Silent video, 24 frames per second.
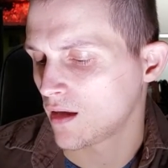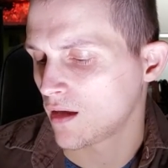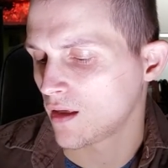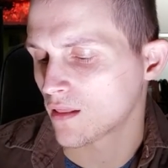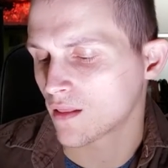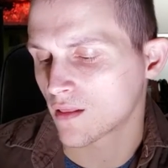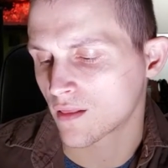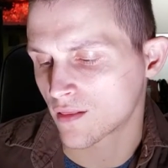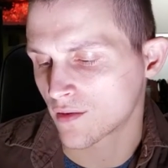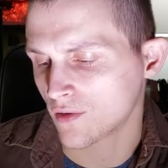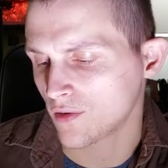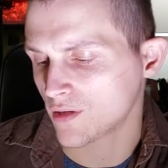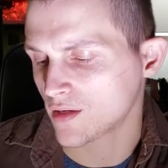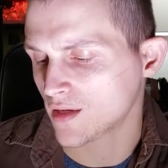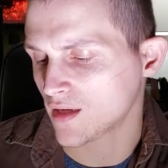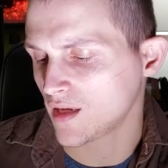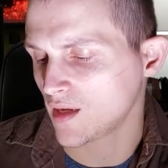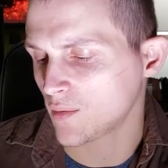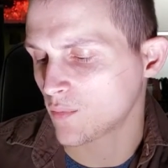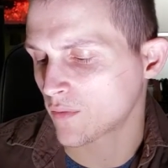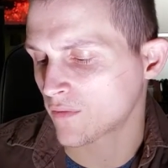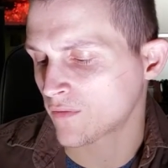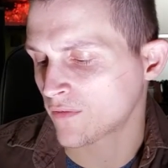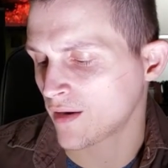The 3rd
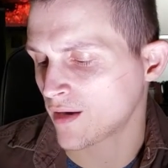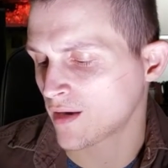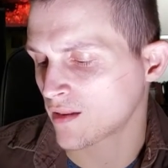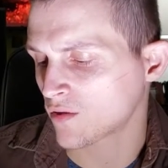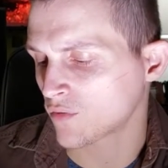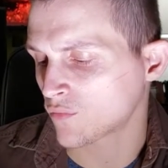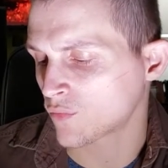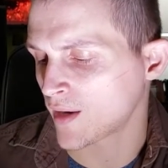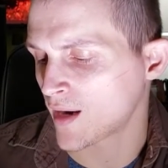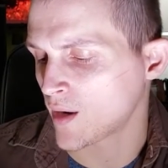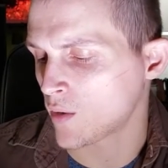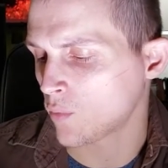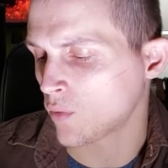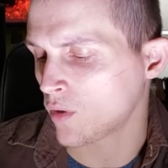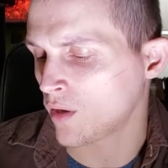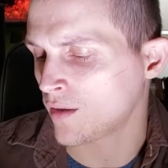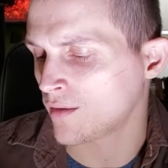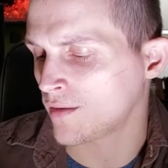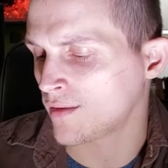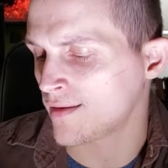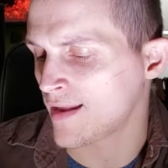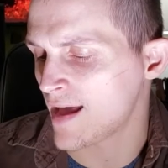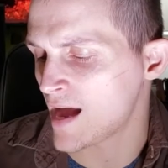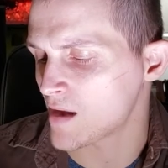key provided the right one,
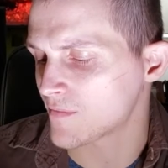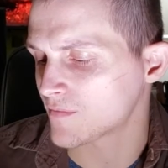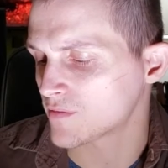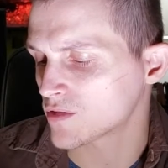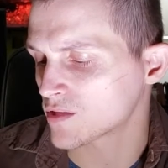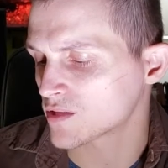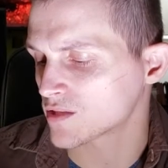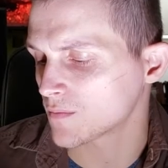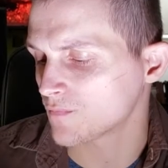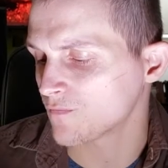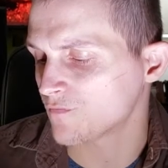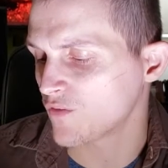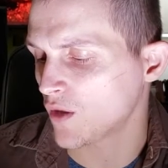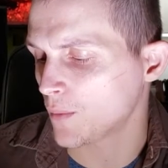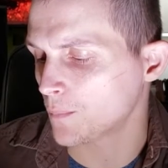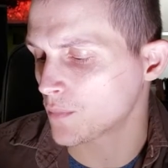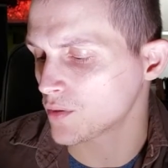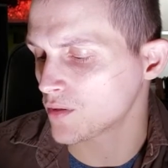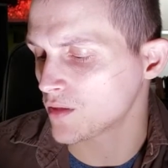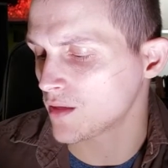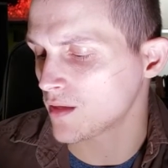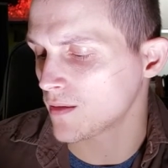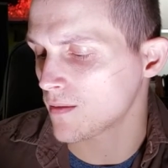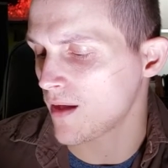and after some
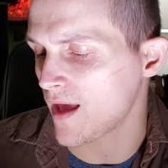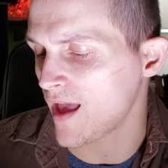fumbling,